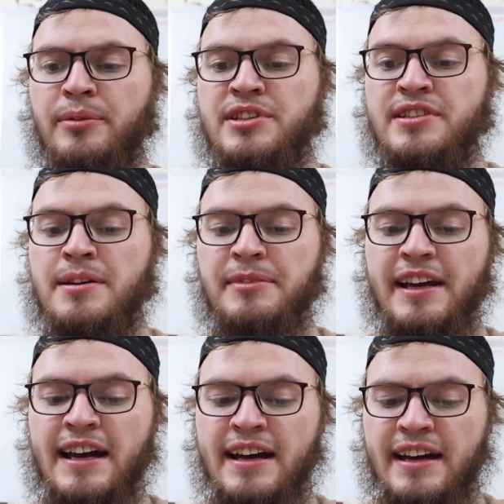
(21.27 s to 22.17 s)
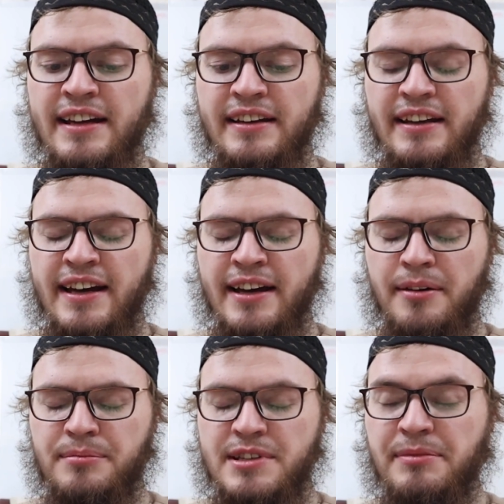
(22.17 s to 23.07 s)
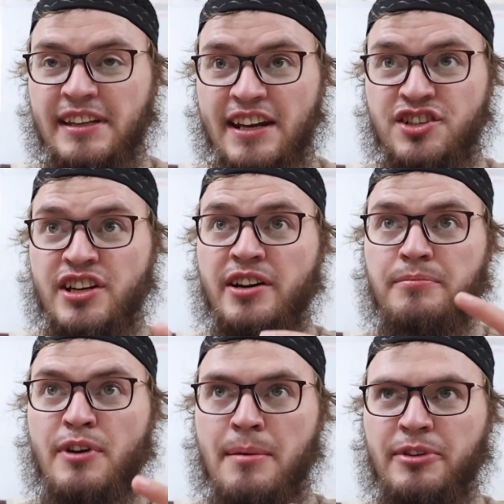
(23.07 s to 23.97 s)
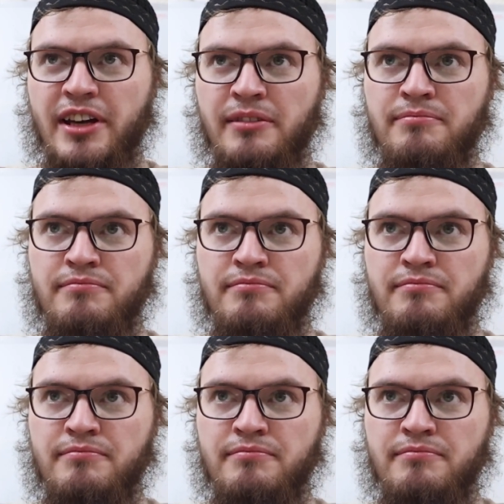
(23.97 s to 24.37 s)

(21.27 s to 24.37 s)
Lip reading: which is something on something that is shared property.